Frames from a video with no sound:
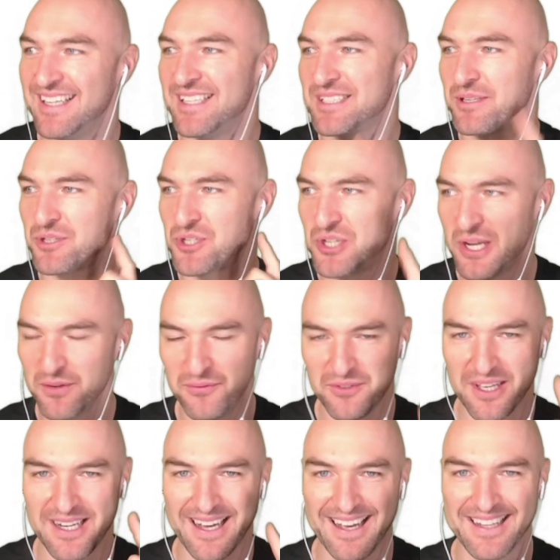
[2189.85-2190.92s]
So Shift
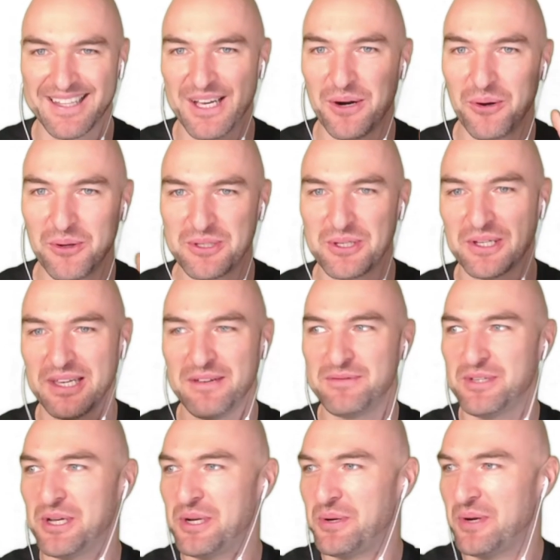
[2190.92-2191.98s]
and Enter also gives
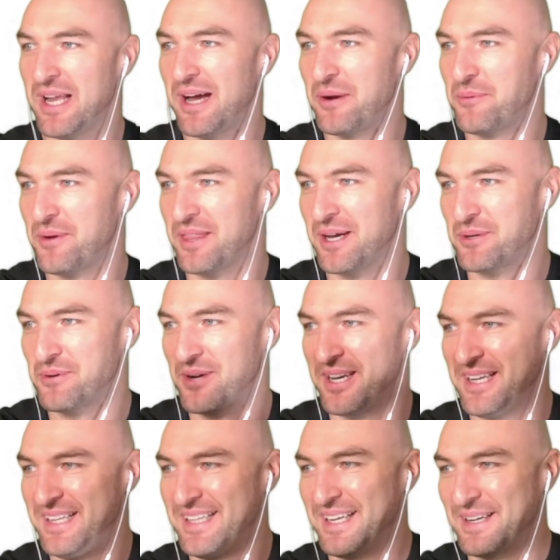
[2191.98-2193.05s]
you a new line without
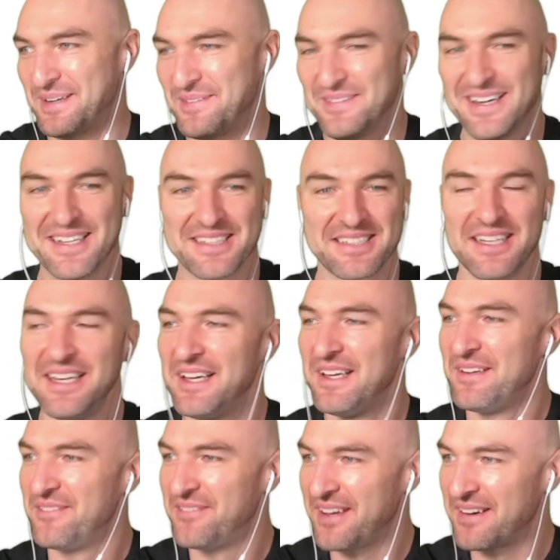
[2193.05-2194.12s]
running the commands.
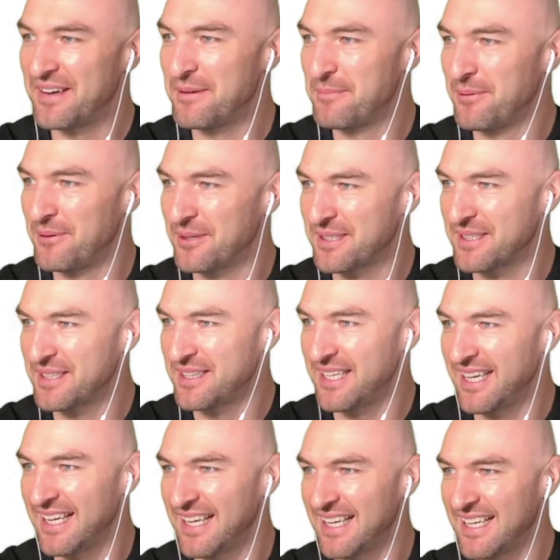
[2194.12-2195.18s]
Very important
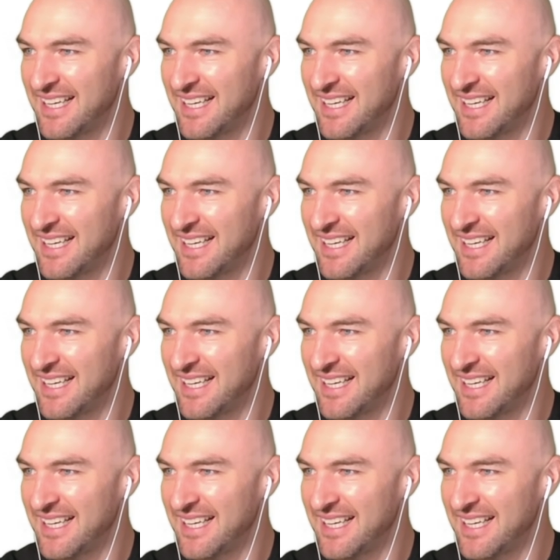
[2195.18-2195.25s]
thing.